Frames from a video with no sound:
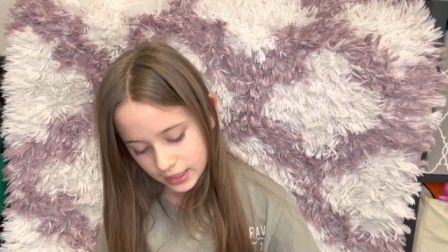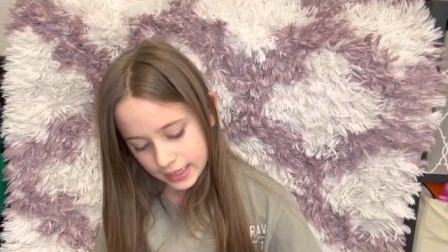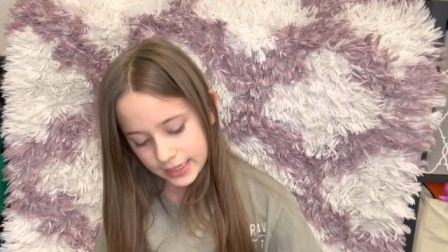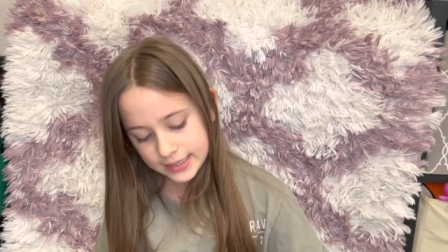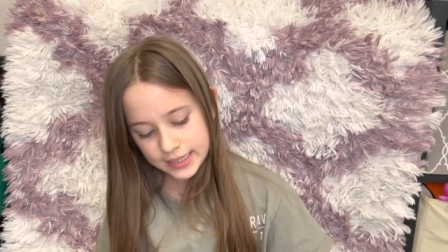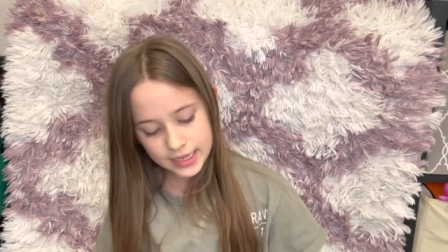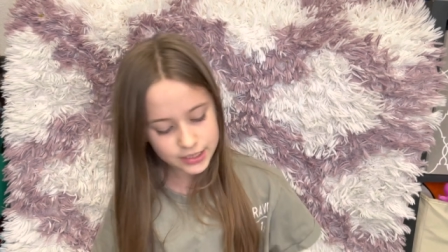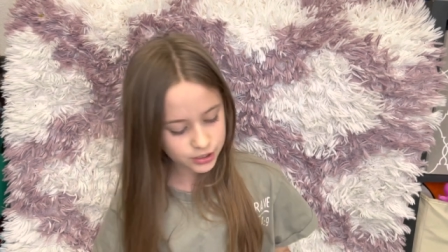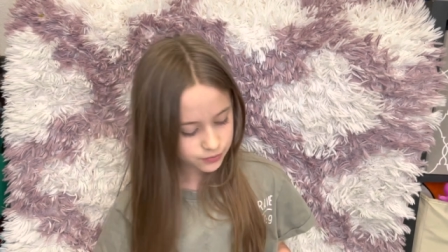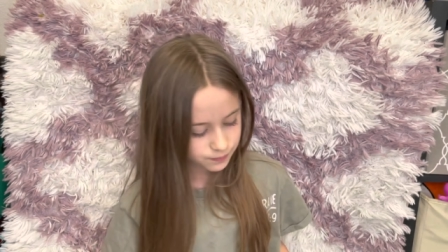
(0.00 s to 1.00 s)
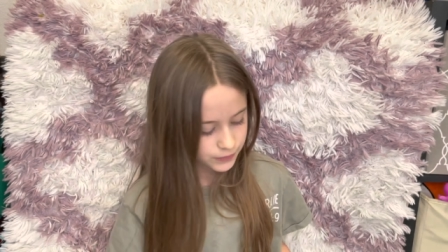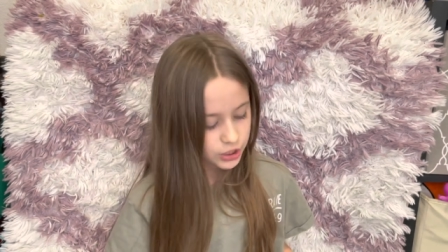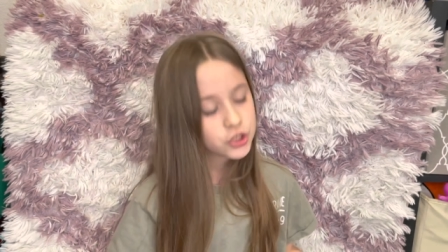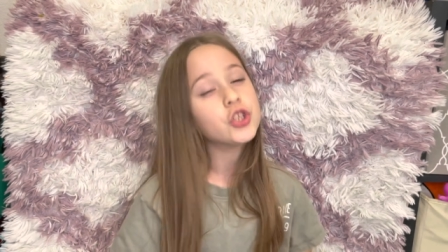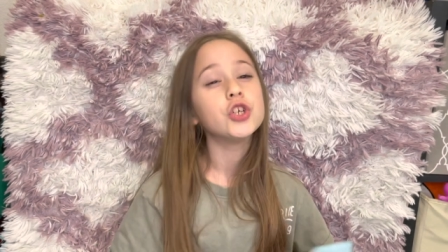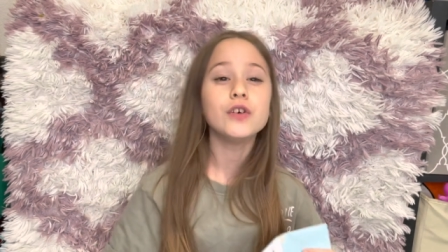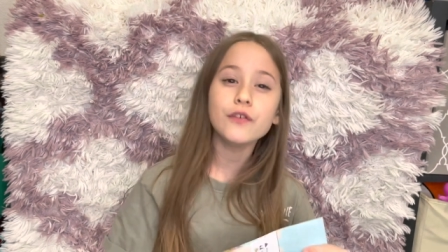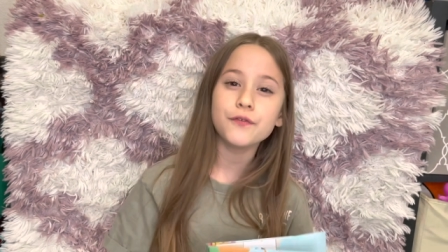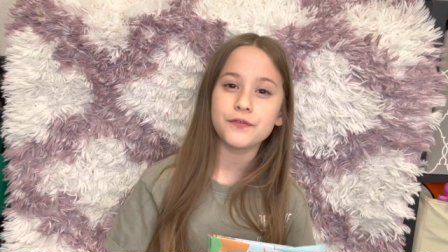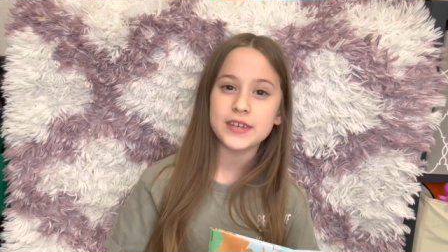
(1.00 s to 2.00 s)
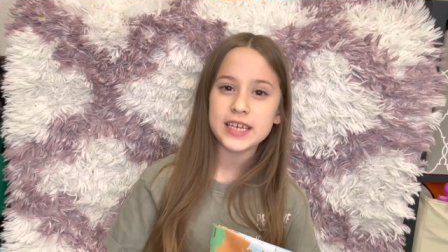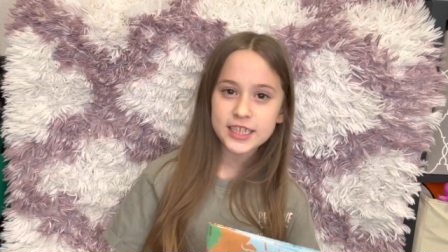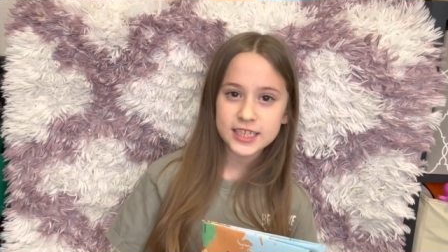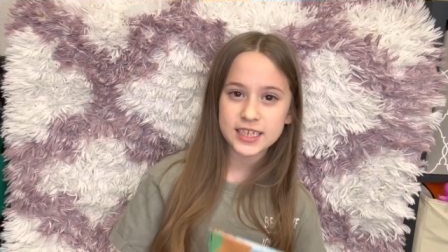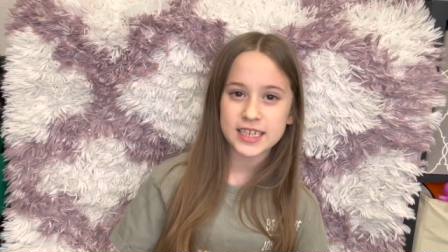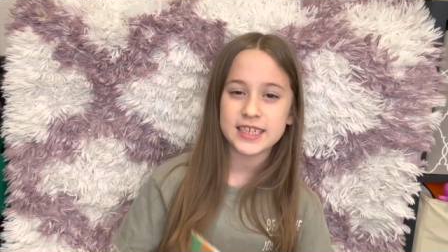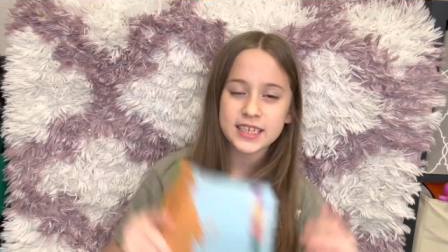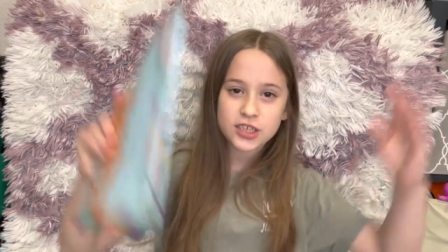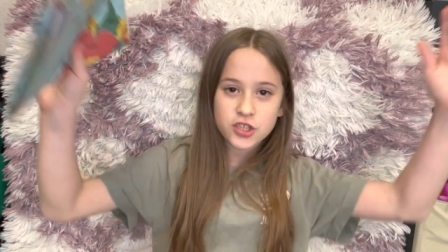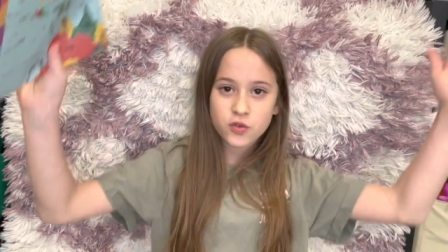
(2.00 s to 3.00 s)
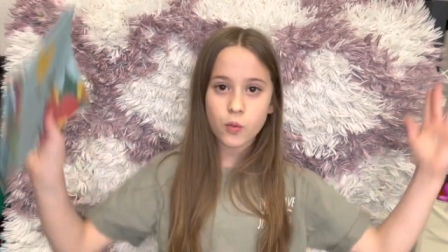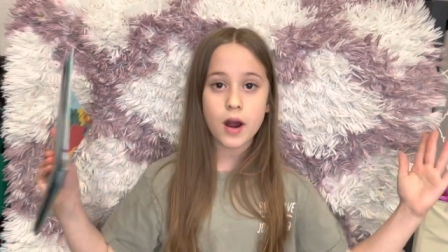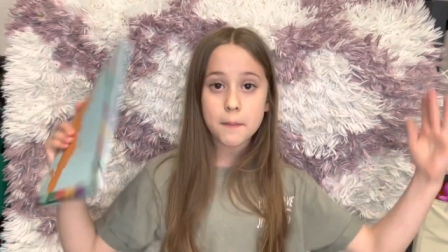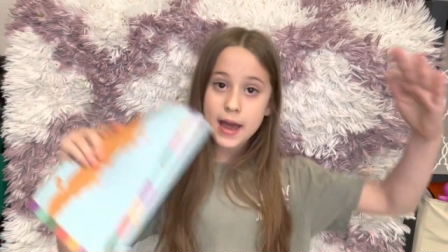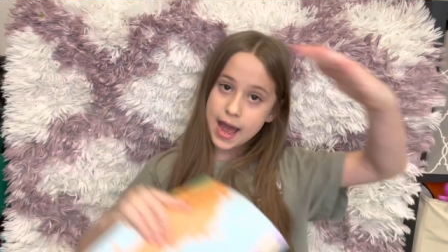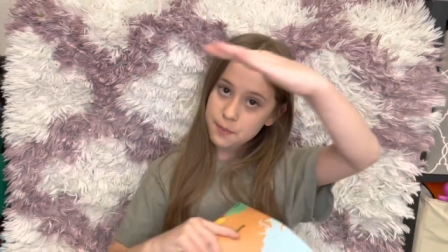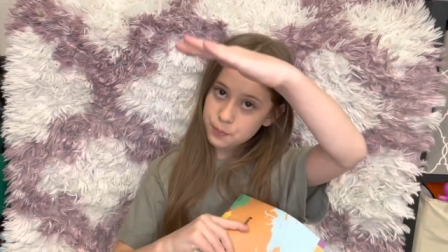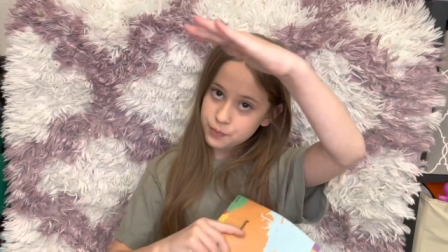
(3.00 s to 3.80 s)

It's like 2 feet. It's like a square map.